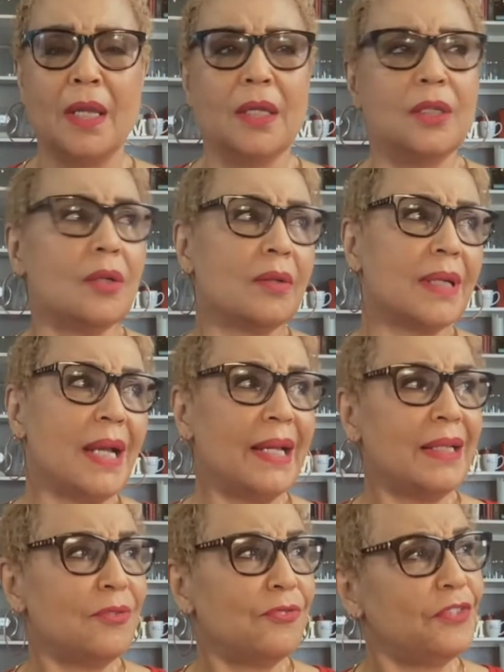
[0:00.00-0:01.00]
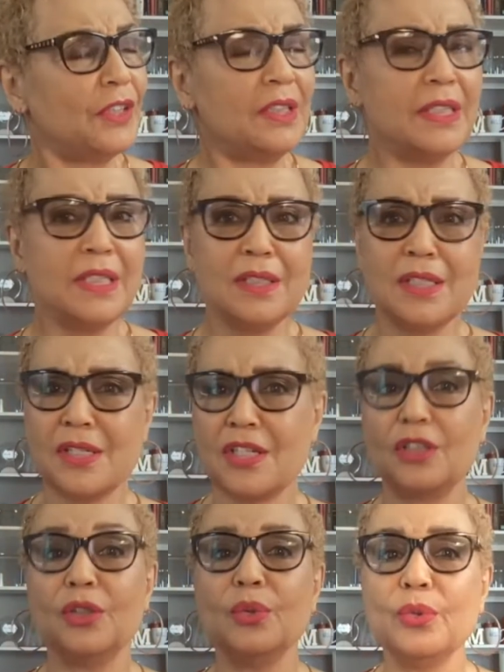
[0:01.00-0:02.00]
You're kind of feeling
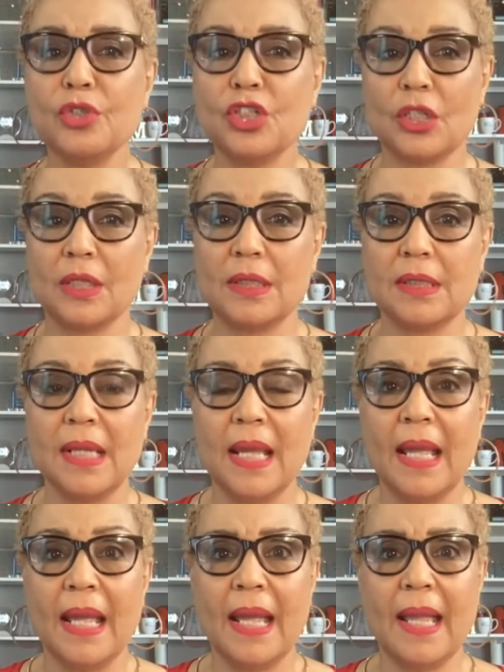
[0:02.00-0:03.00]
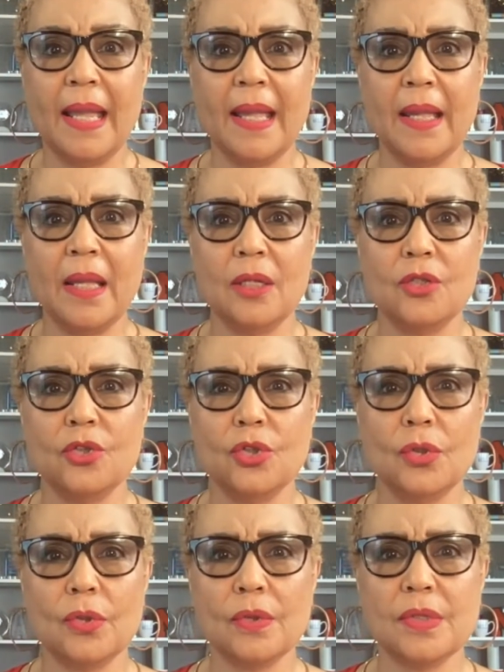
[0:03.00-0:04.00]
disillusioned and
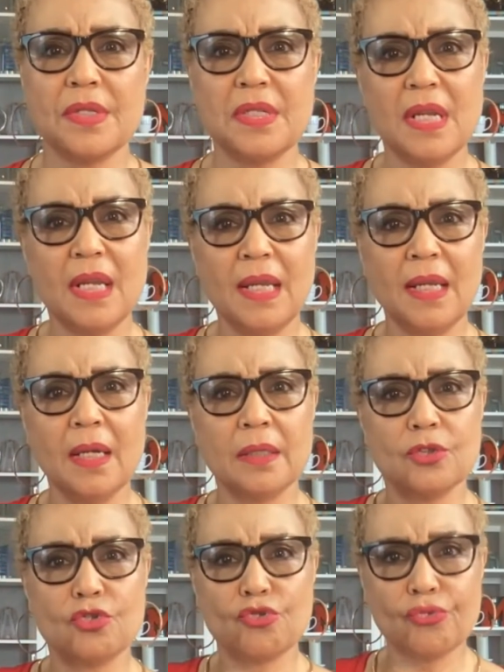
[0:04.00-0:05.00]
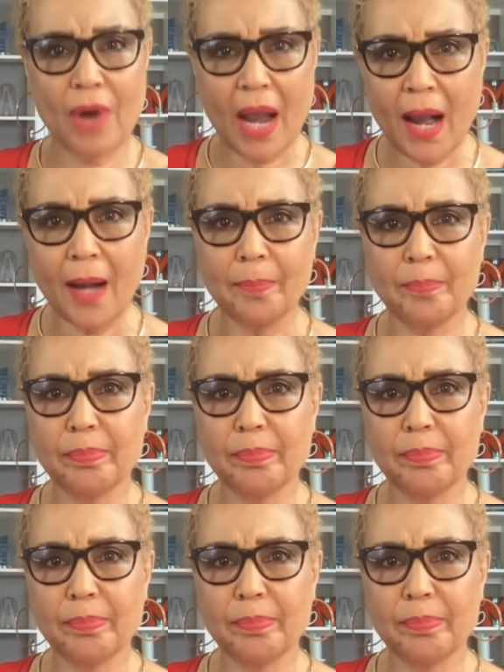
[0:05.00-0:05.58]
you're seeing a drop